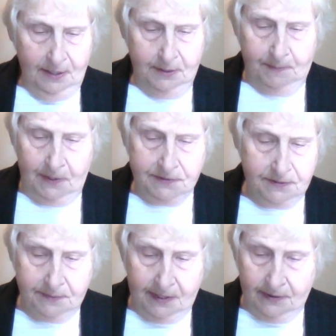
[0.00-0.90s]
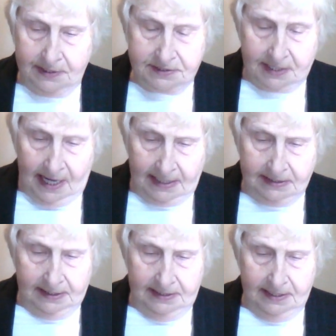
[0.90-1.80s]
to perseverance,
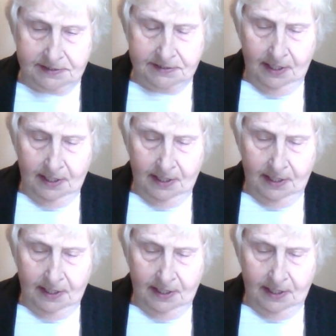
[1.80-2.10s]
godliness,